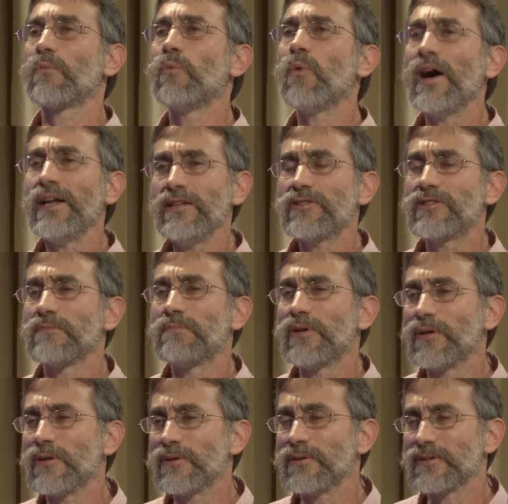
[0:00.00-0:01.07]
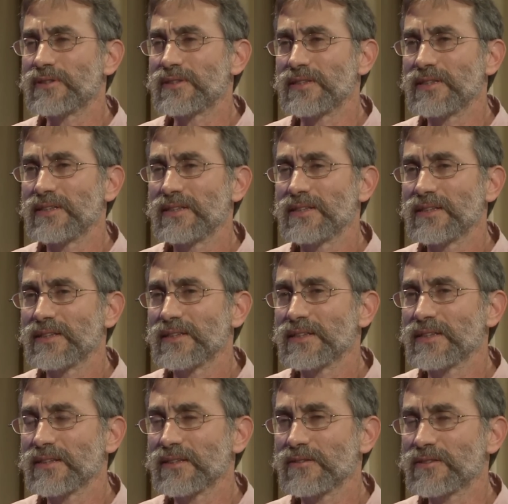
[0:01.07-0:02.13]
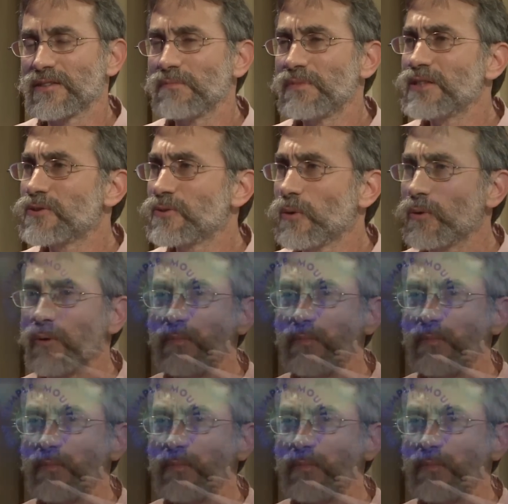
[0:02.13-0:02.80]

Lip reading: why do you suppose there's something so